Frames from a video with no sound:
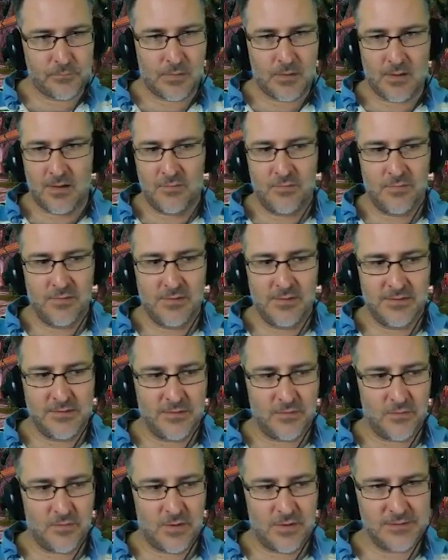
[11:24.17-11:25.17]
I really
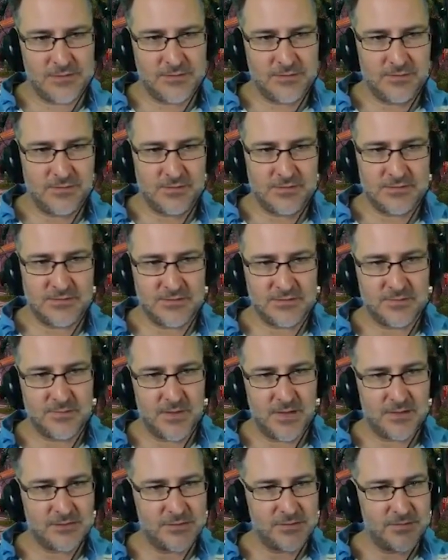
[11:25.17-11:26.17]
don't want to this
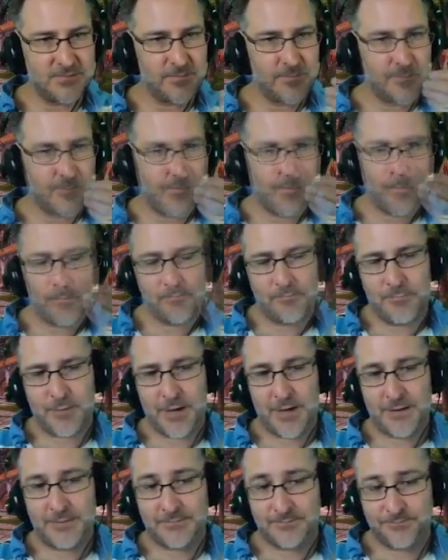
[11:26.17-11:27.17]
expansion.
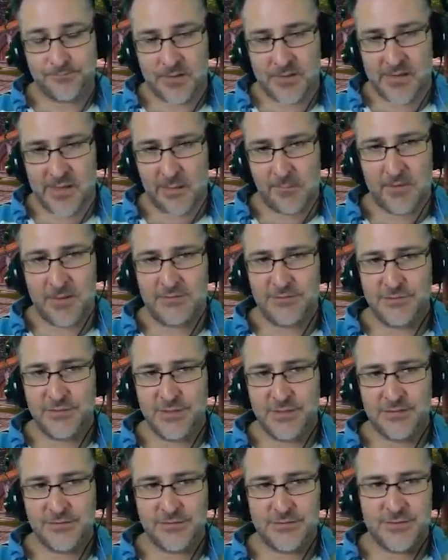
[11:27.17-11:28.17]
But that might
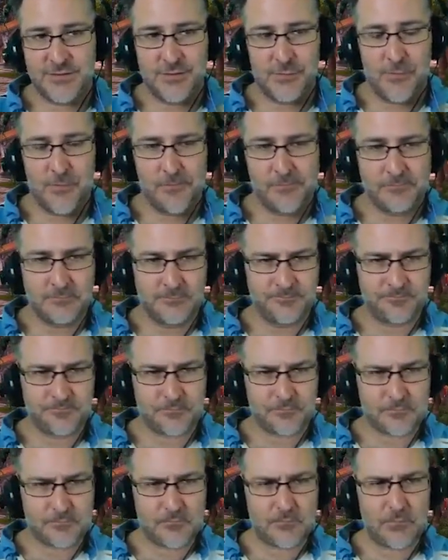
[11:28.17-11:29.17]
change too.
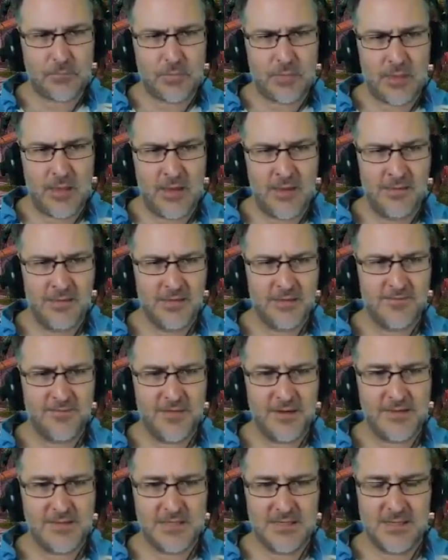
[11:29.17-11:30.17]
I think if
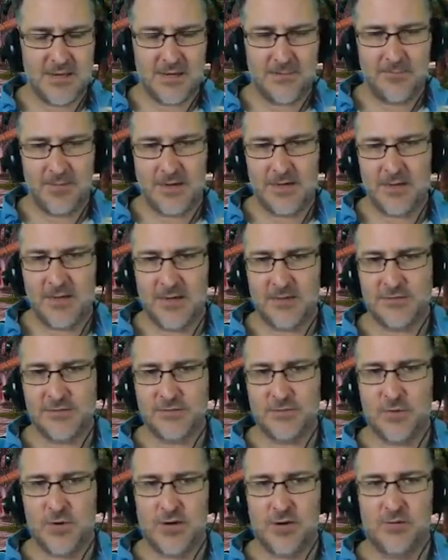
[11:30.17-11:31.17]
I did, I might not
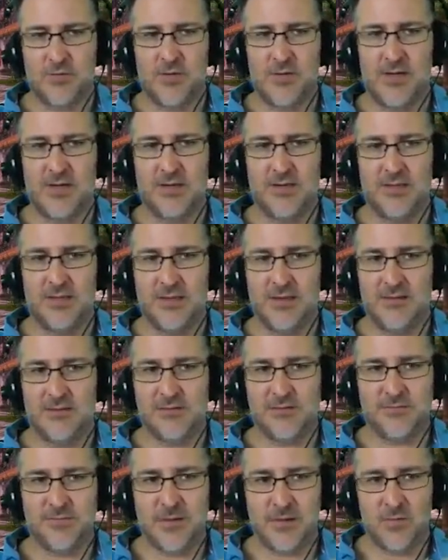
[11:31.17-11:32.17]
just want to raid lead. I
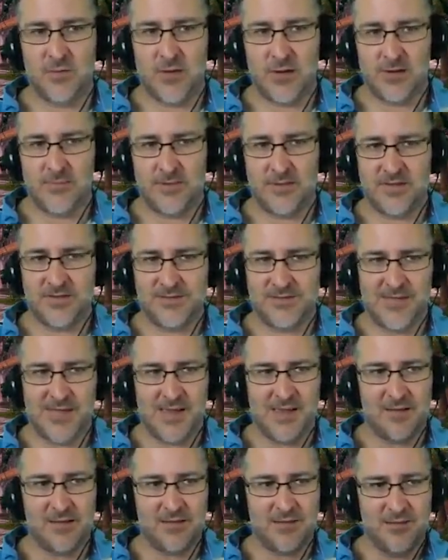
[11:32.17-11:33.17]
just might want to be a
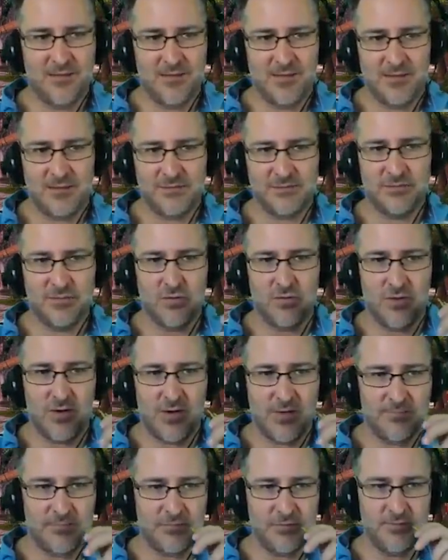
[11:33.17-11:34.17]
tank and show
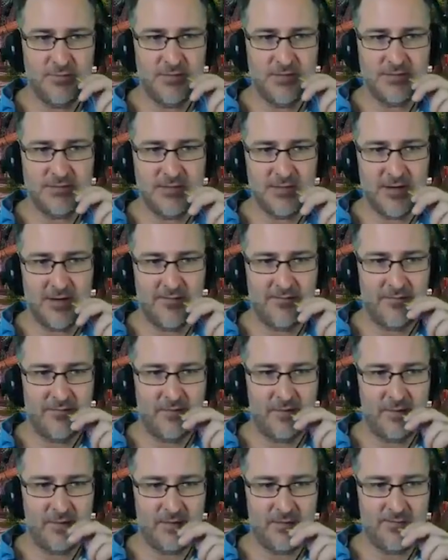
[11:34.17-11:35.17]
up, do my stuff,
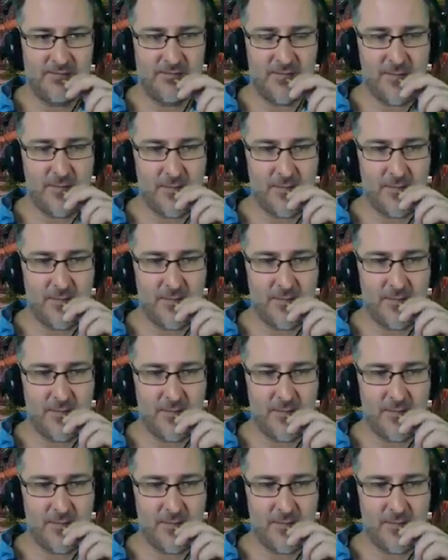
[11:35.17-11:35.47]
and leave.